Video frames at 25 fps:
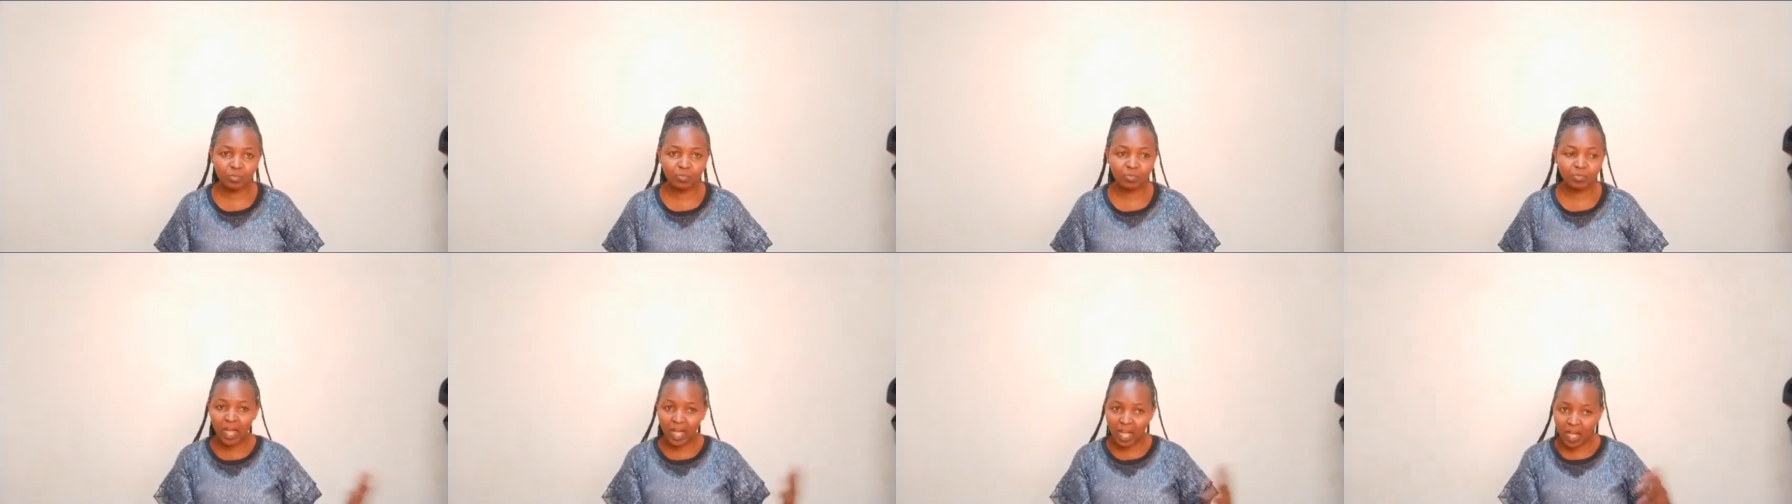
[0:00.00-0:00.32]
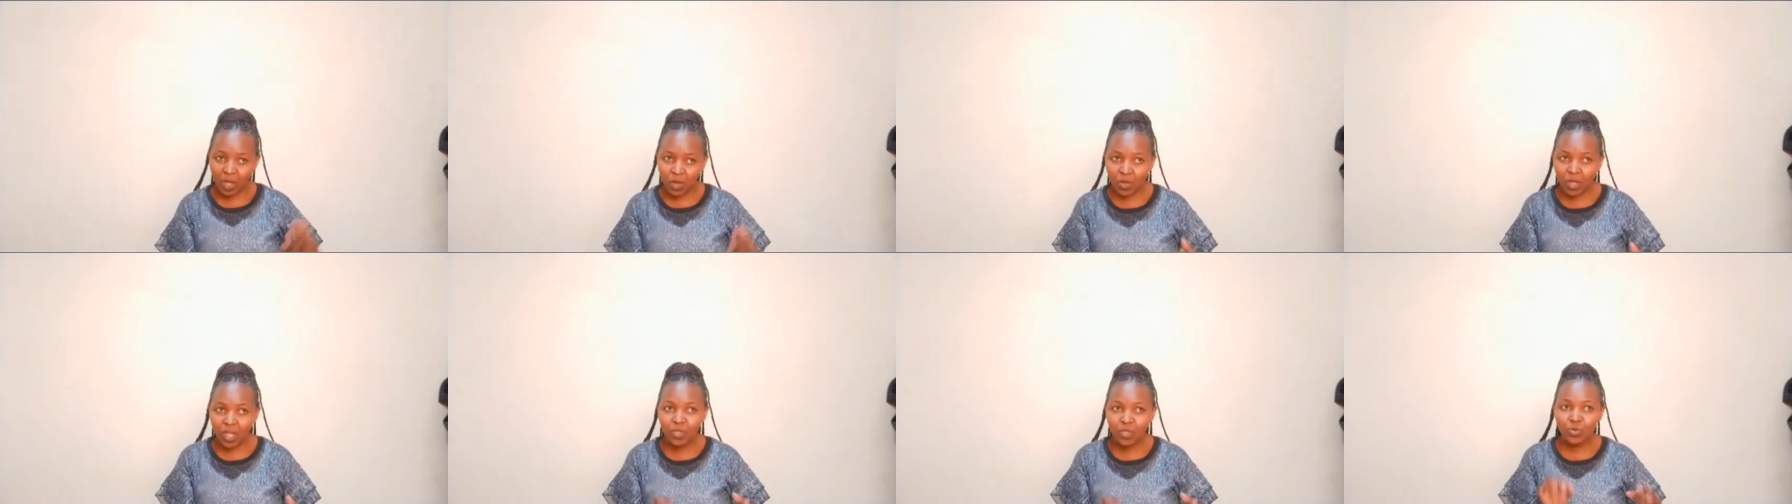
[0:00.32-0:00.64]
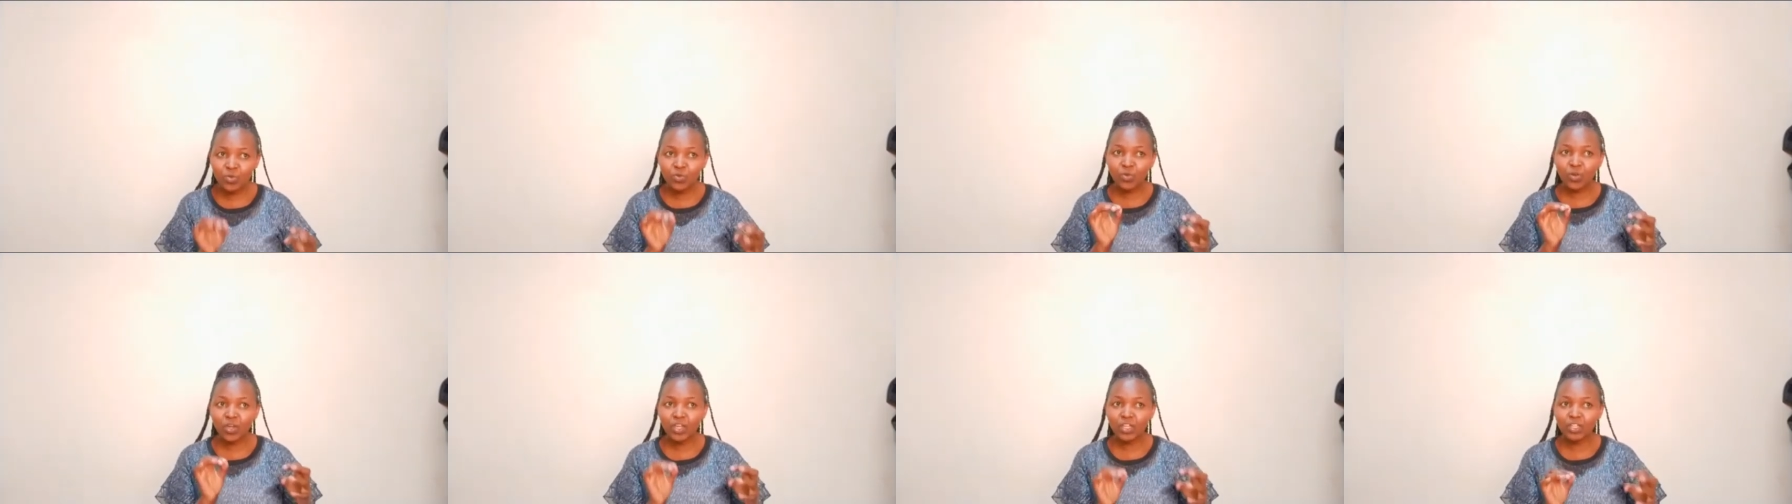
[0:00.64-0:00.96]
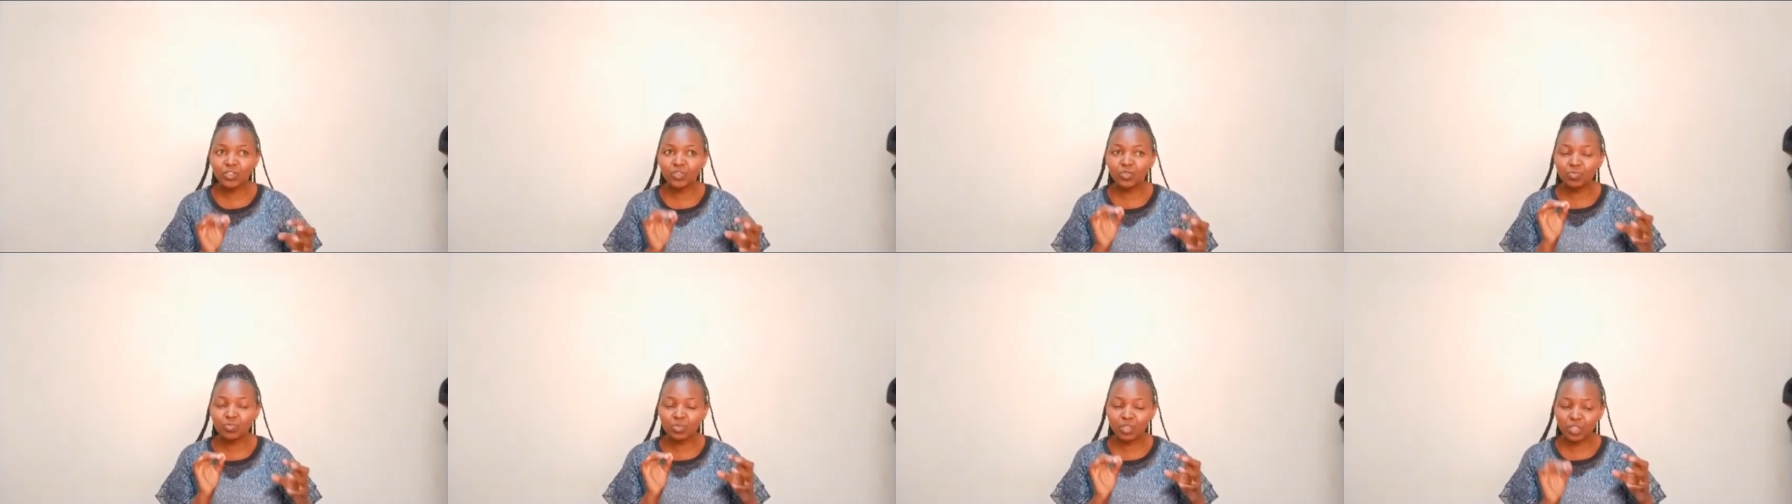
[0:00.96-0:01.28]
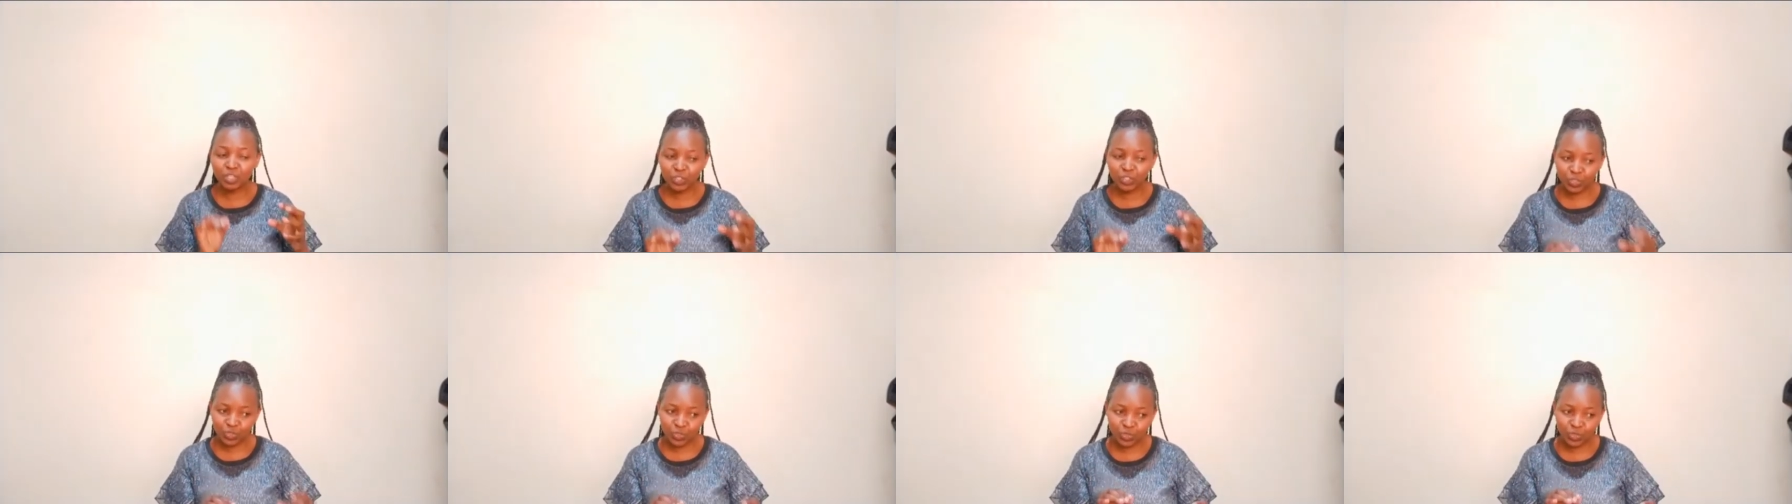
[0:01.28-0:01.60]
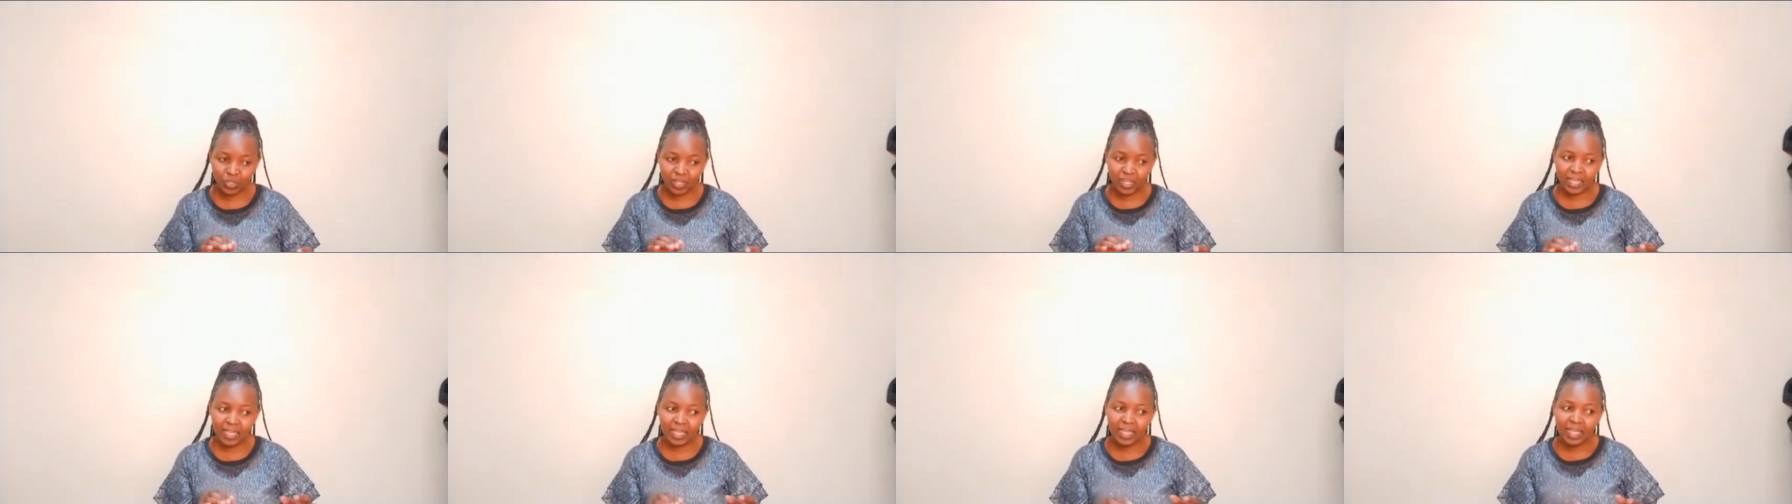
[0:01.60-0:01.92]
How are you going to make
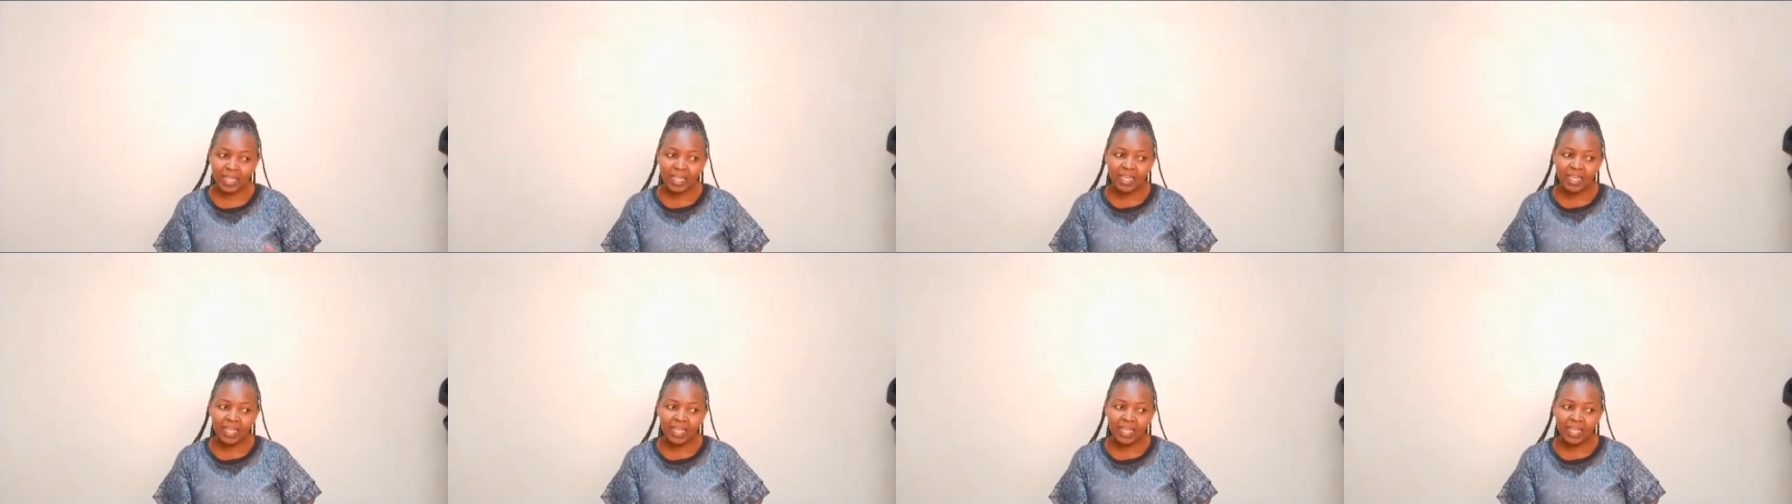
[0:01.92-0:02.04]
sure